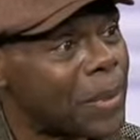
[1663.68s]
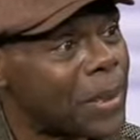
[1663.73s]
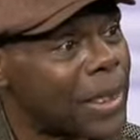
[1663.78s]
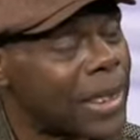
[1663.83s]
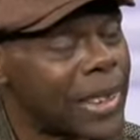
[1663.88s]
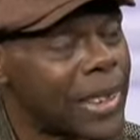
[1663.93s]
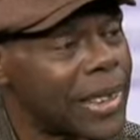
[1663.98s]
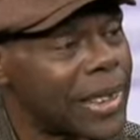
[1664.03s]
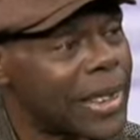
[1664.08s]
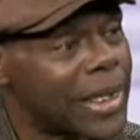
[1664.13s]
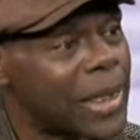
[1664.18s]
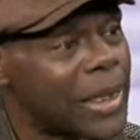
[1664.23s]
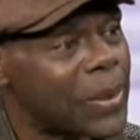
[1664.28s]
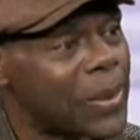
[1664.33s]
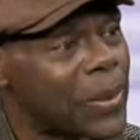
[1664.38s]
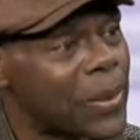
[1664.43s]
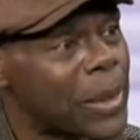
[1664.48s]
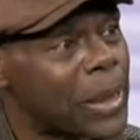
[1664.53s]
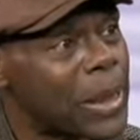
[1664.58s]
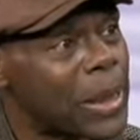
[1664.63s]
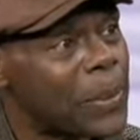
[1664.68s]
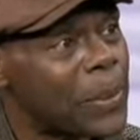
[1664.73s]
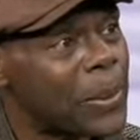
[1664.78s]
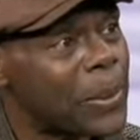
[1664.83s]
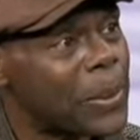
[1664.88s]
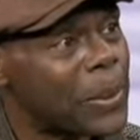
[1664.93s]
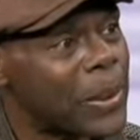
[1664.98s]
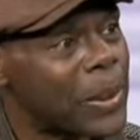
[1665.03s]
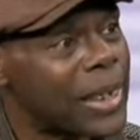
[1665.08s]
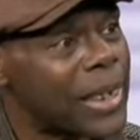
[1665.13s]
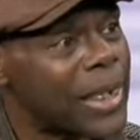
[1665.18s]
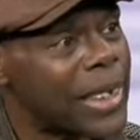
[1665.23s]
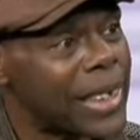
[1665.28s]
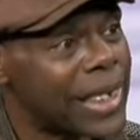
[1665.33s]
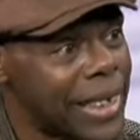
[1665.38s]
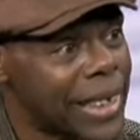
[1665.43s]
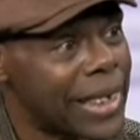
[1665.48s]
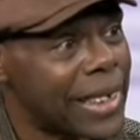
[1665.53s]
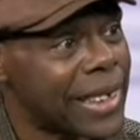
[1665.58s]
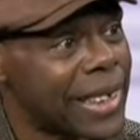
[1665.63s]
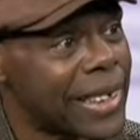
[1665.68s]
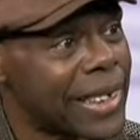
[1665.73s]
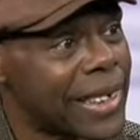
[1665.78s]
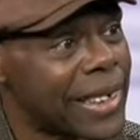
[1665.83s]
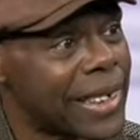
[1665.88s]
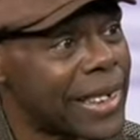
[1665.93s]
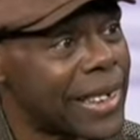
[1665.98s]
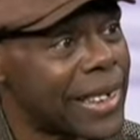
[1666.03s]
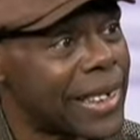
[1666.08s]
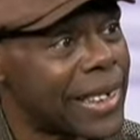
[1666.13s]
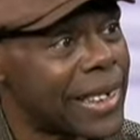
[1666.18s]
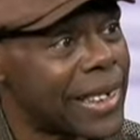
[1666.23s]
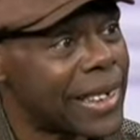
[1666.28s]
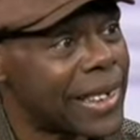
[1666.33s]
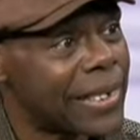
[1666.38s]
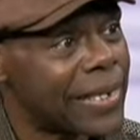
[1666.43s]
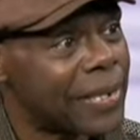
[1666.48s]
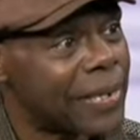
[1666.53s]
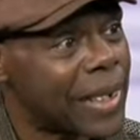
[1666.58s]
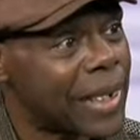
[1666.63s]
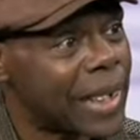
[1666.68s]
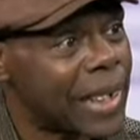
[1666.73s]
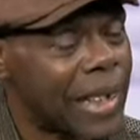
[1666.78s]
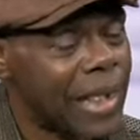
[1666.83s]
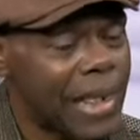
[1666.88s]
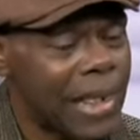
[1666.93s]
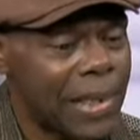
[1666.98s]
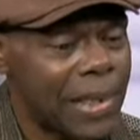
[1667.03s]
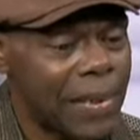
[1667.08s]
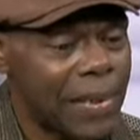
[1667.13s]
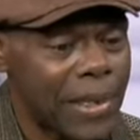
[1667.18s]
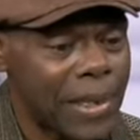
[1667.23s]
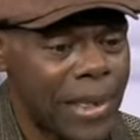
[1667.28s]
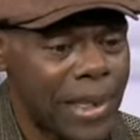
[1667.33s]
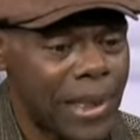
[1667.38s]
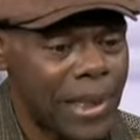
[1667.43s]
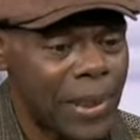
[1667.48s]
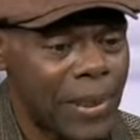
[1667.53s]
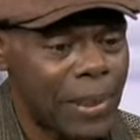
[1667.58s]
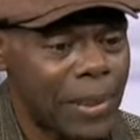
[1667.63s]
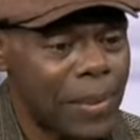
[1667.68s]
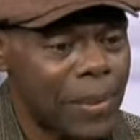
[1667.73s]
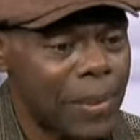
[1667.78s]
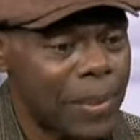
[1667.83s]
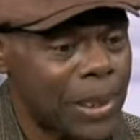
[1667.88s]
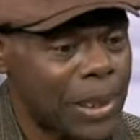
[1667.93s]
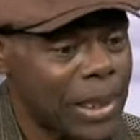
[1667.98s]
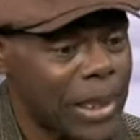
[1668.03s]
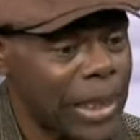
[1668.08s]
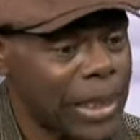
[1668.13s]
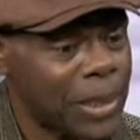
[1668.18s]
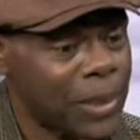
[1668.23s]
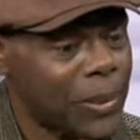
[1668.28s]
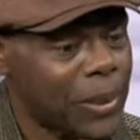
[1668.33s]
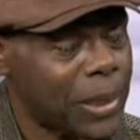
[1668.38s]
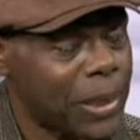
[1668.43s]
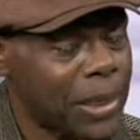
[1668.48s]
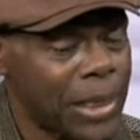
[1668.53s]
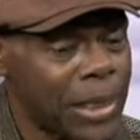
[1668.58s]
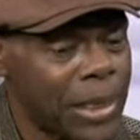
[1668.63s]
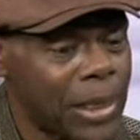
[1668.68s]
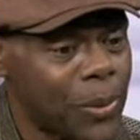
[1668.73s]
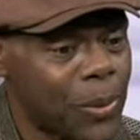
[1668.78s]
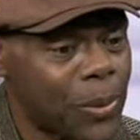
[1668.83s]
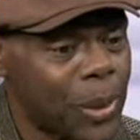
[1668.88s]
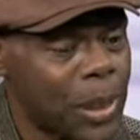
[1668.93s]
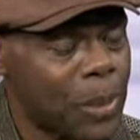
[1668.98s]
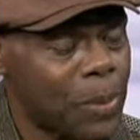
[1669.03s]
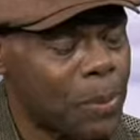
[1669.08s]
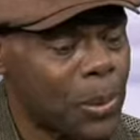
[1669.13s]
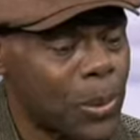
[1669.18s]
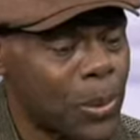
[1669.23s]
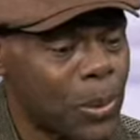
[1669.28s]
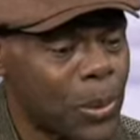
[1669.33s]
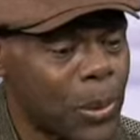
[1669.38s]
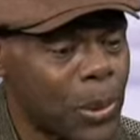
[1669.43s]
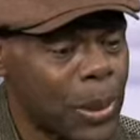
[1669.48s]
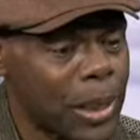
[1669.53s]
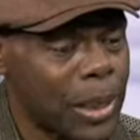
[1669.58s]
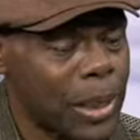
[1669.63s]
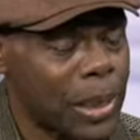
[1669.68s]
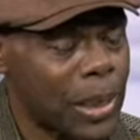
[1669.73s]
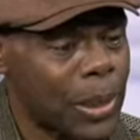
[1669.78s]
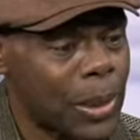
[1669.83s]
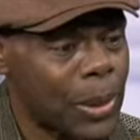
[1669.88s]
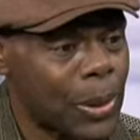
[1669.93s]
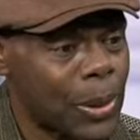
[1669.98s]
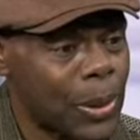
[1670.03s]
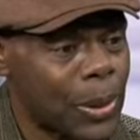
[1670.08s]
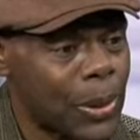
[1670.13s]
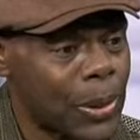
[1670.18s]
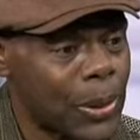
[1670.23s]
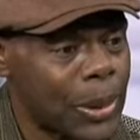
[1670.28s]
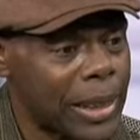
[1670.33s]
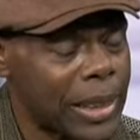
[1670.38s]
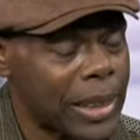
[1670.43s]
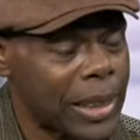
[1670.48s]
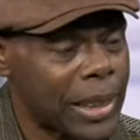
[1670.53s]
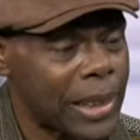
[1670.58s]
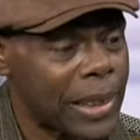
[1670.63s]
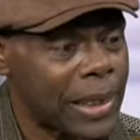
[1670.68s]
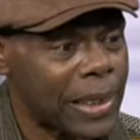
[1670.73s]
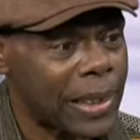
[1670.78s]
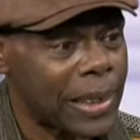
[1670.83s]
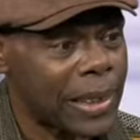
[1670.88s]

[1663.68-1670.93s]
She is an incredible lady. And uh, she has written a great book uh, called it